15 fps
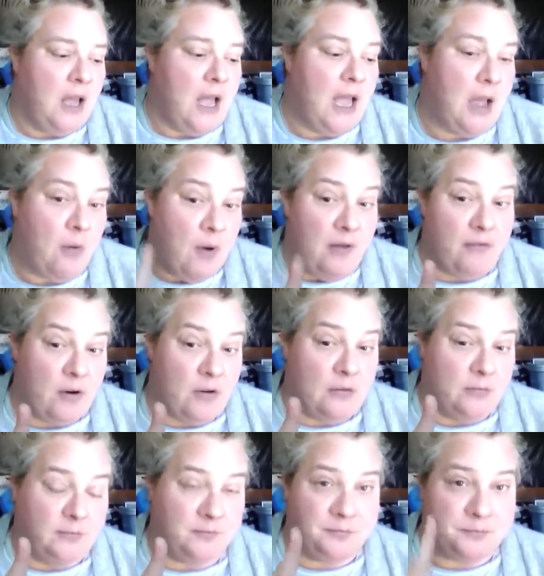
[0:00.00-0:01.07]
However,
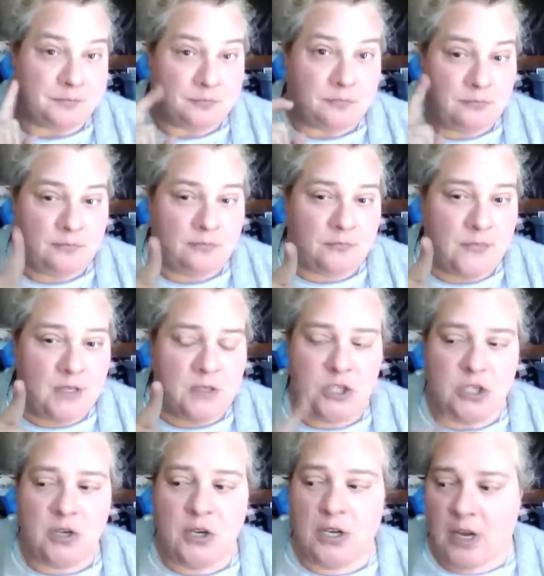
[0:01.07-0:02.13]
I'll
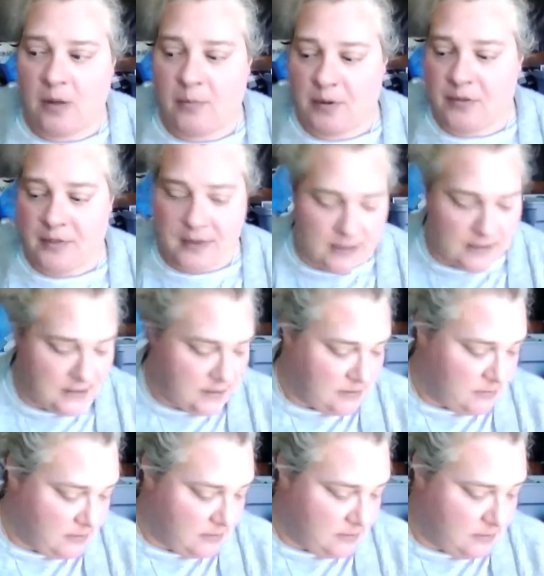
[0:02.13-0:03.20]
show you a couple things.